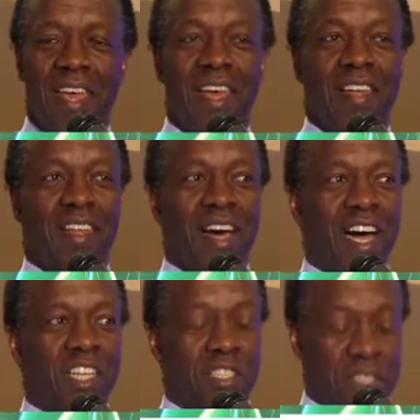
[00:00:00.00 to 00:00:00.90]
and the
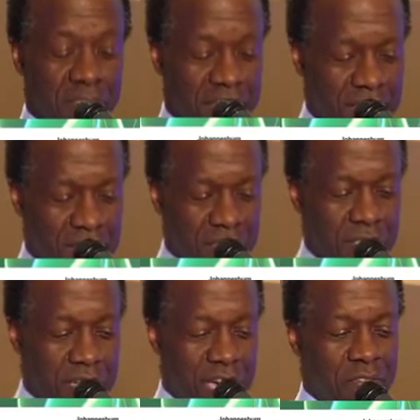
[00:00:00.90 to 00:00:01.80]
Arch
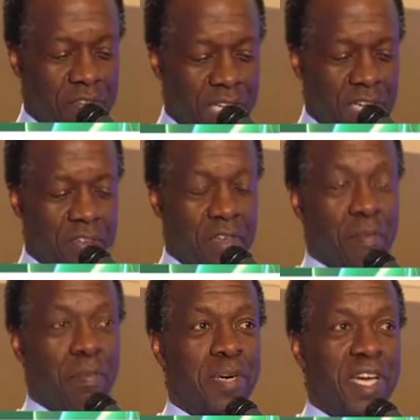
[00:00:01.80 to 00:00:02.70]
decided, after having
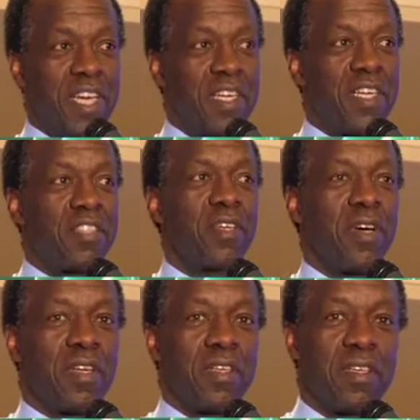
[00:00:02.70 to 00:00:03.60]
prayed and so
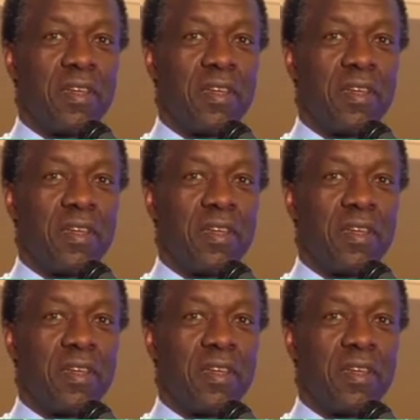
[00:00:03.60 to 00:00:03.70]
on,